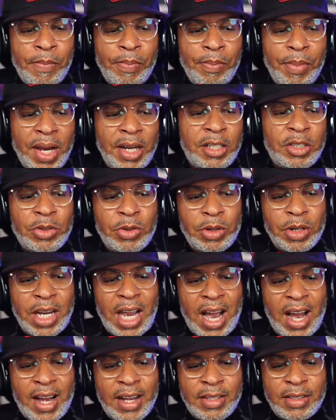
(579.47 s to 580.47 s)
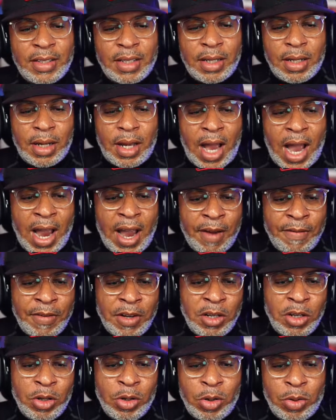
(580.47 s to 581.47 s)
make sure guys, I have a
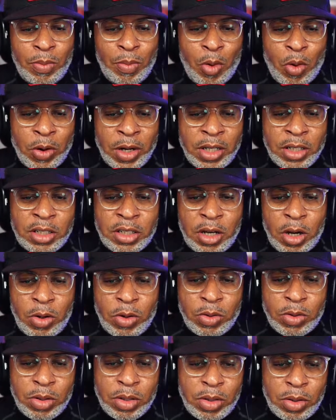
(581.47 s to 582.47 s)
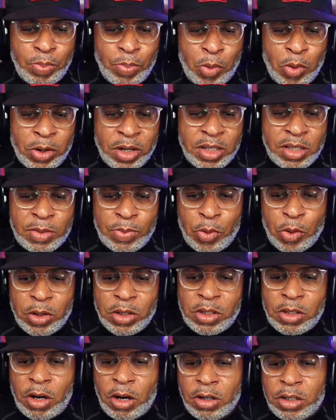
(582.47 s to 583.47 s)
new morning
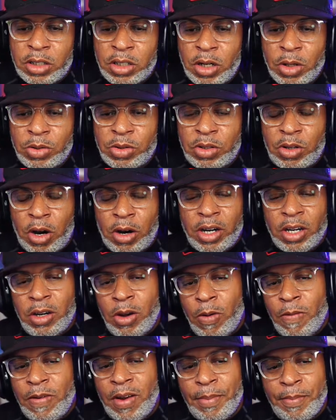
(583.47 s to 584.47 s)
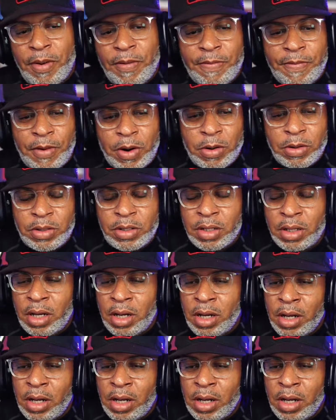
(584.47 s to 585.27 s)
sports talk show starting November 1st.